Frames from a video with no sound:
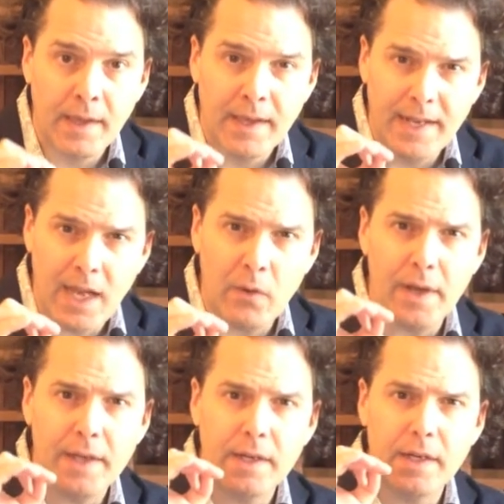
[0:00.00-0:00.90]
and how
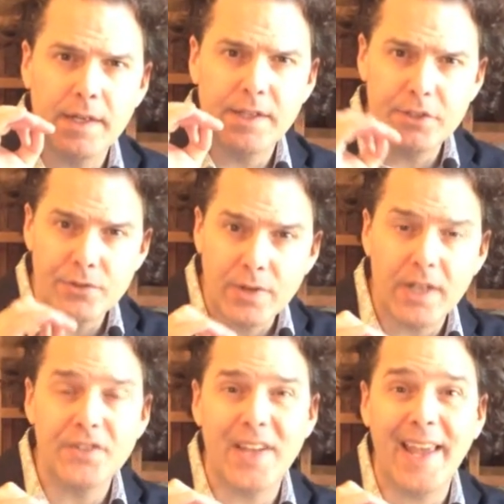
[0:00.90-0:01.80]
I uh,
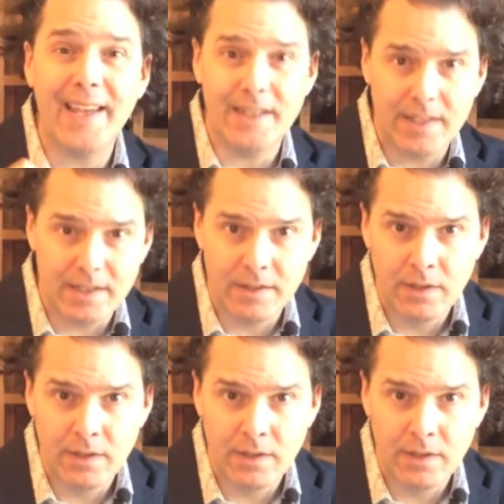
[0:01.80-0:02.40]
entrust Aidan